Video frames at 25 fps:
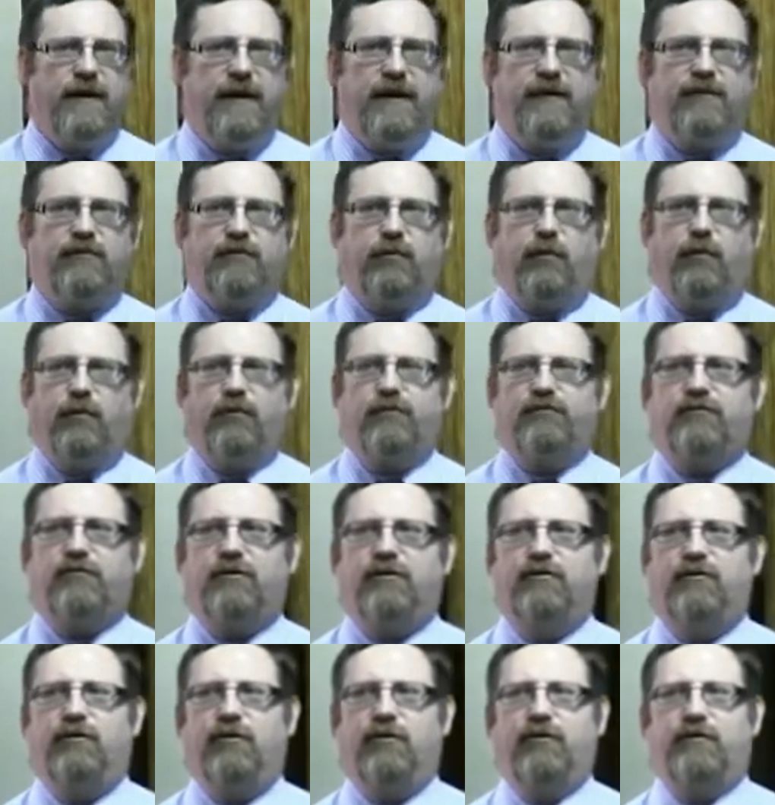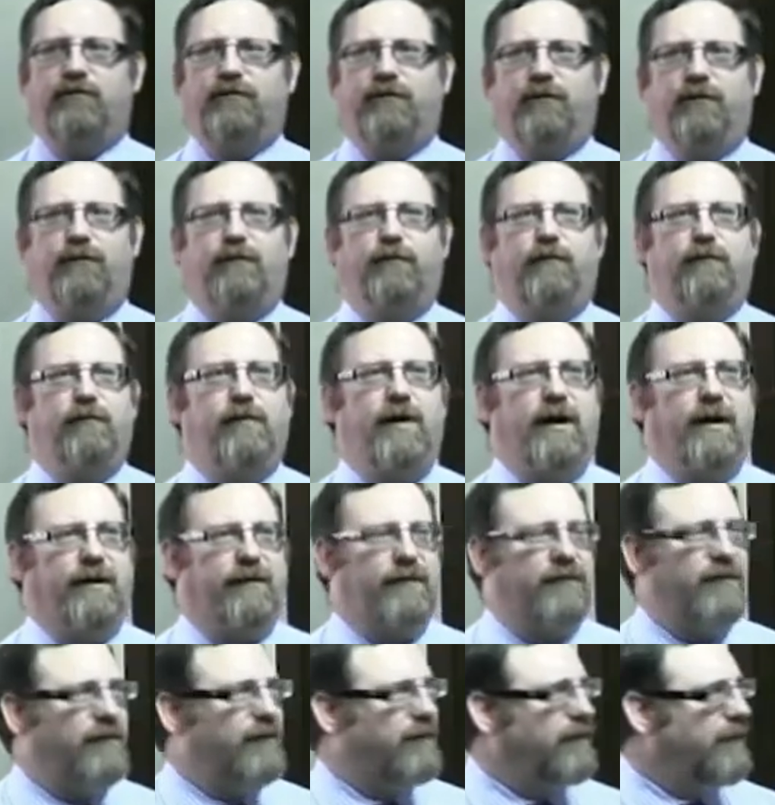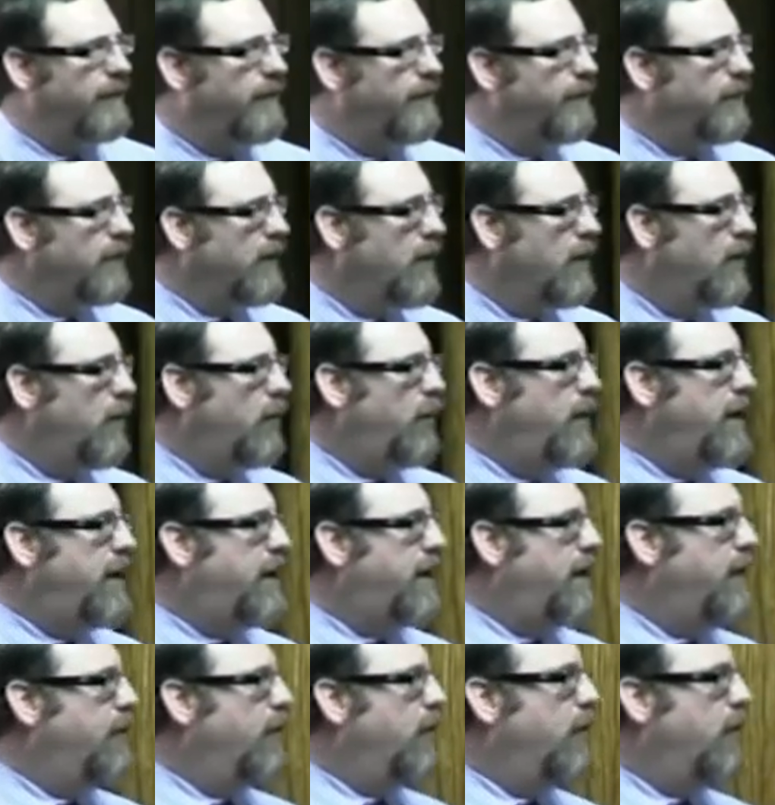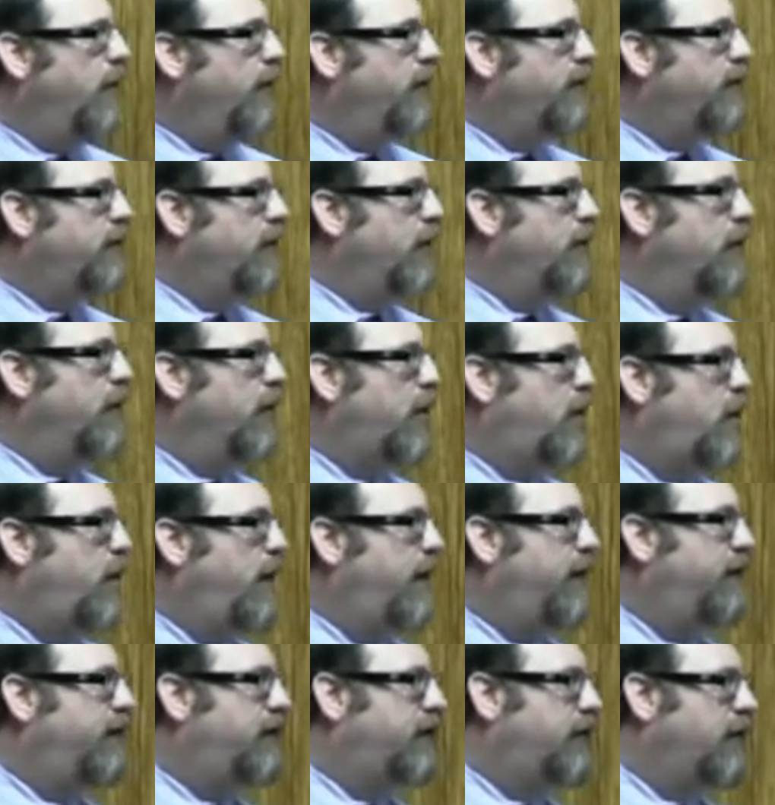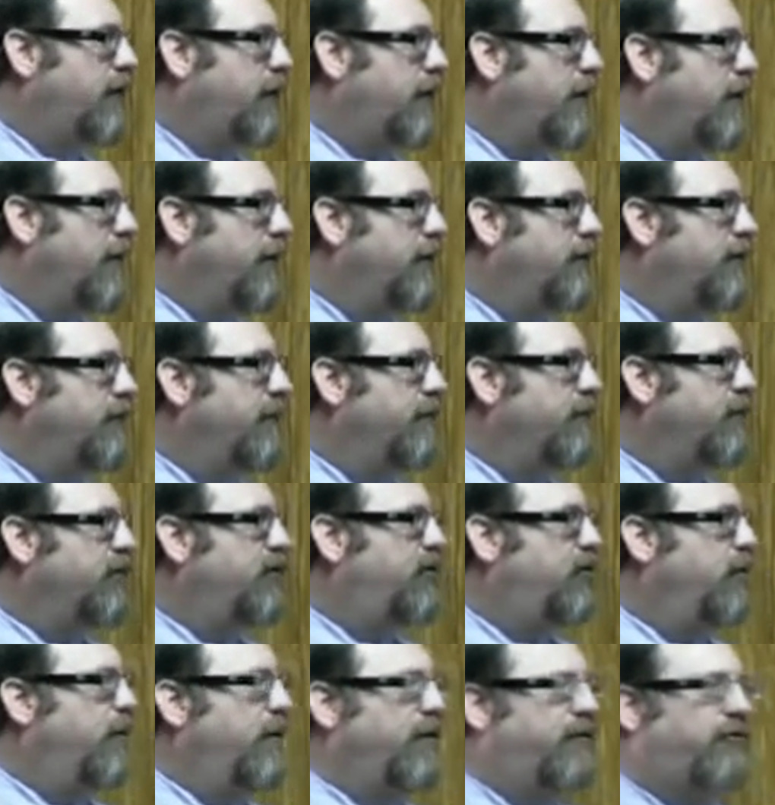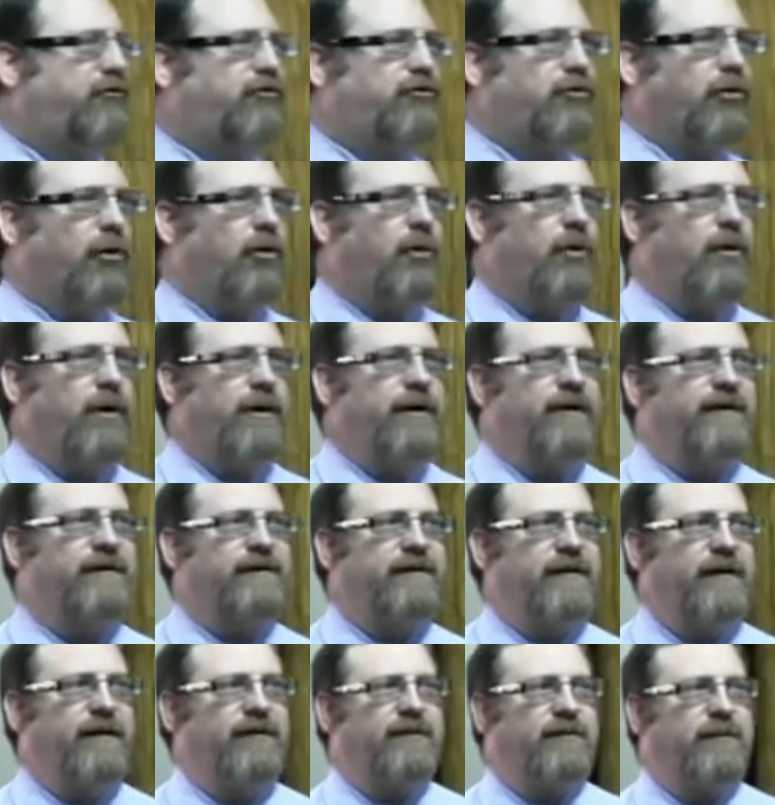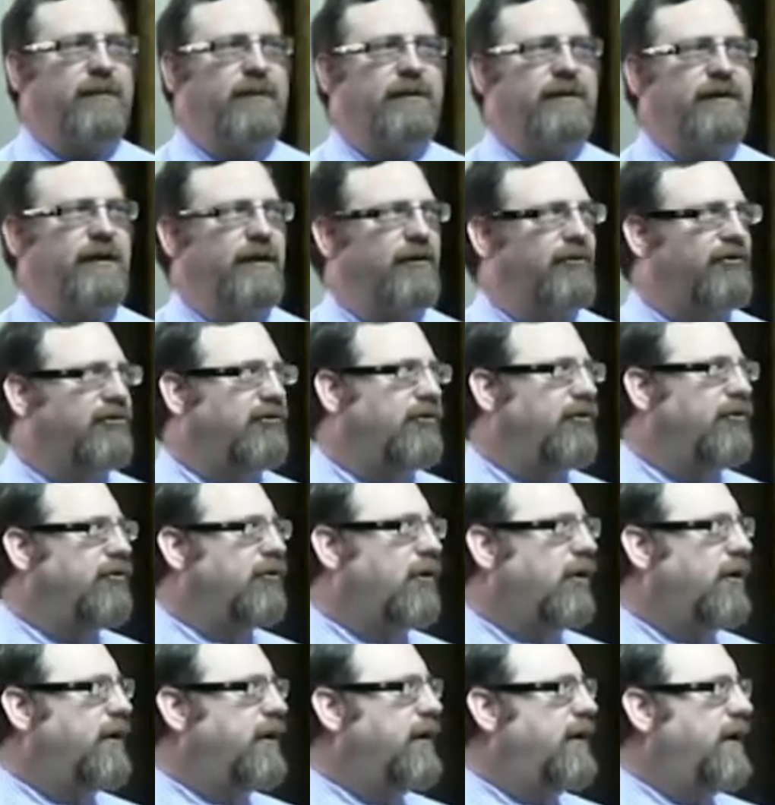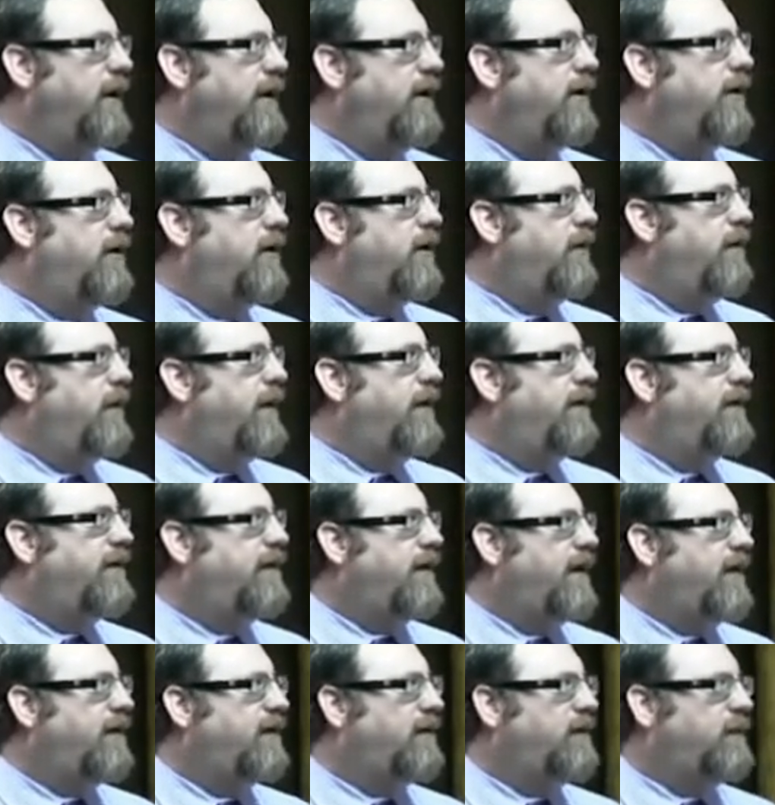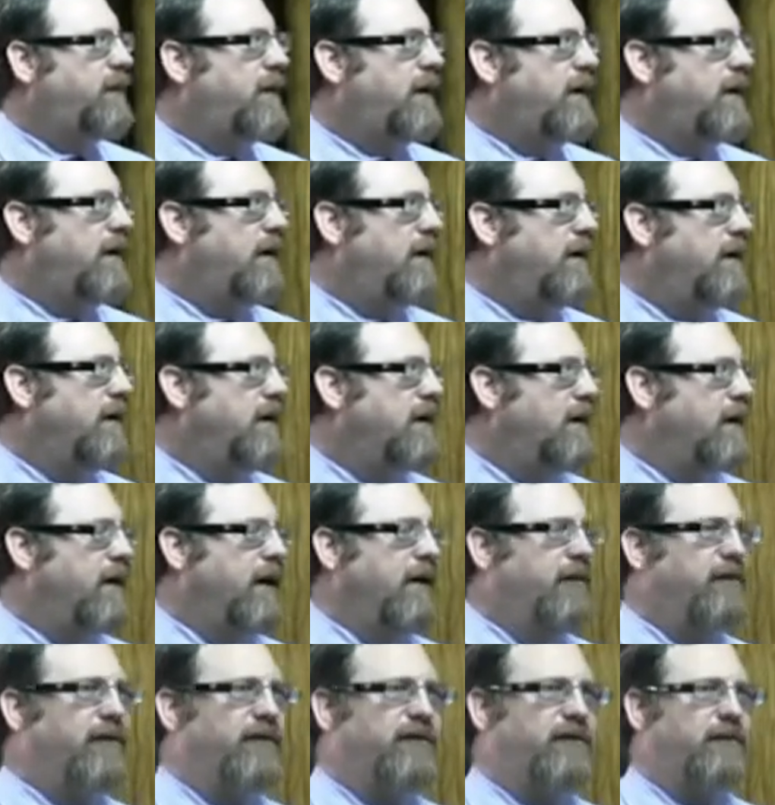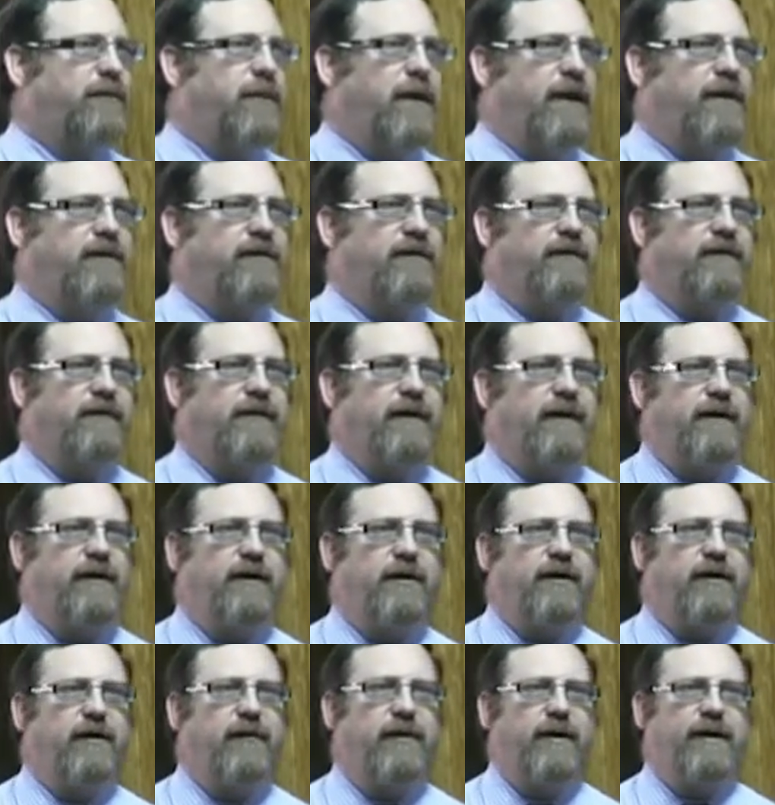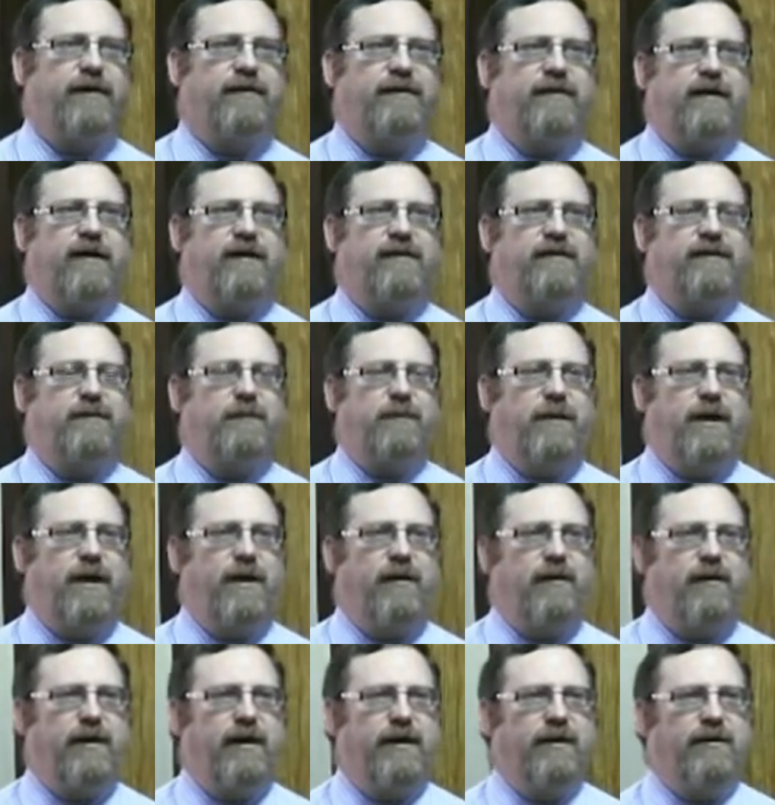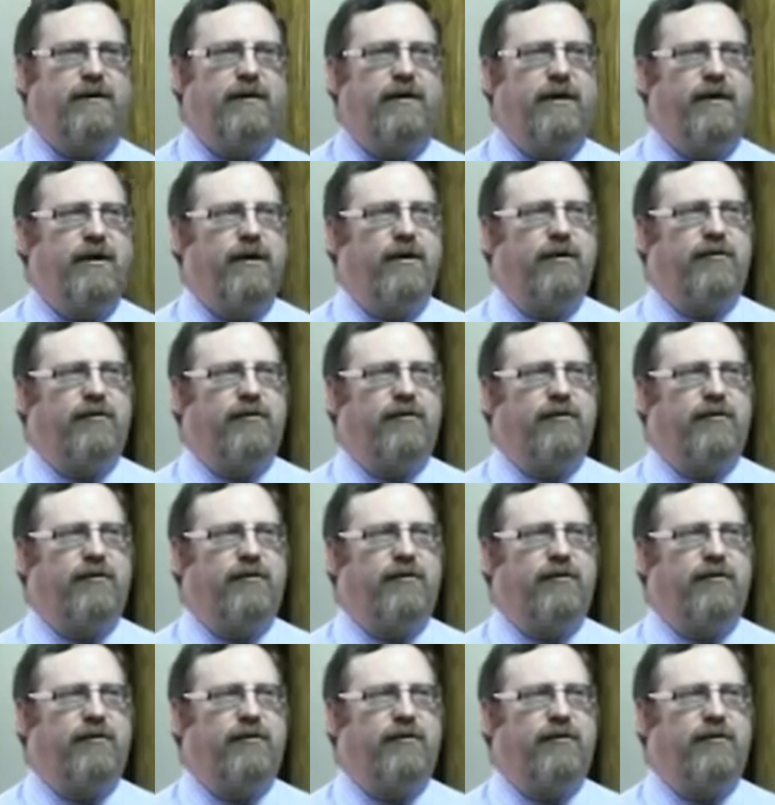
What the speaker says: It's also useful for us. We can also request SARS to withdraw an assessment issued on an incorrect taxpayer in respect of an incorrect tax period.